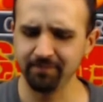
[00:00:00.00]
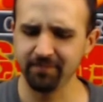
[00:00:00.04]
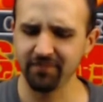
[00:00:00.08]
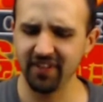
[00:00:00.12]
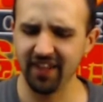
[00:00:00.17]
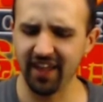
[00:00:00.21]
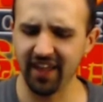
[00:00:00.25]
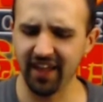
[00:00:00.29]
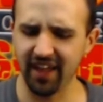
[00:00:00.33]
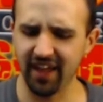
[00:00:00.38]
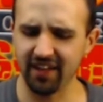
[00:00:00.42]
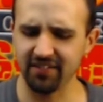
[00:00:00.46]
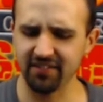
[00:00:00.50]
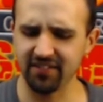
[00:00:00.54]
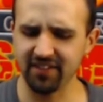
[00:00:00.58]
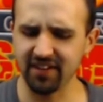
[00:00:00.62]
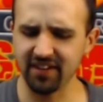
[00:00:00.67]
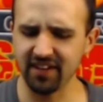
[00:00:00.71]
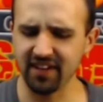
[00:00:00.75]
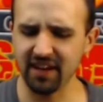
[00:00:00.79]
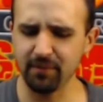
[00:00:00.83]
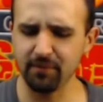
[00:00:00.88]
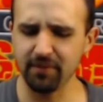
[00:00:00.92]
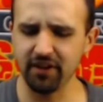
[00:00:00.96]
and can
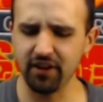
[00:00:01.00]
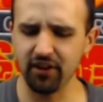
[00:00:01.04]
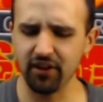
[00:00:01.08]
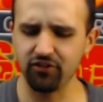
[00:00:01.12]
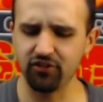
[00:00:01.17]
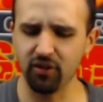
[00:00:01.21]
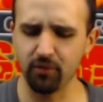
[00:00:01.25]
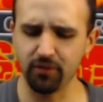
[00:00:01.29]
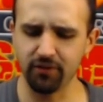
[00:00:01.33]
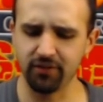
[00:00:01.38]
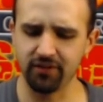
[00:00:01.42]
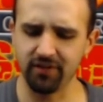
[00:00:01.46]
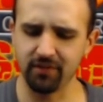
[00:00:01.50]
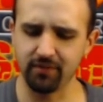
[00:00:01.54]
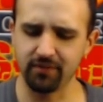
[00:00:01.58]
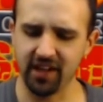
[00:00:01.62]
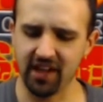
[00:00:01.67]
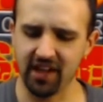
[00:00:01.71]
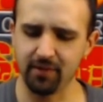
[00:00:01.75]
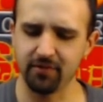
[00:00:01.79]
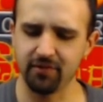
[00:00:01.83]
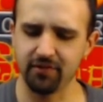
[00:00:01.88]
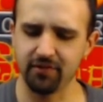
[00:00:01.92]
get him into trouble sometimes.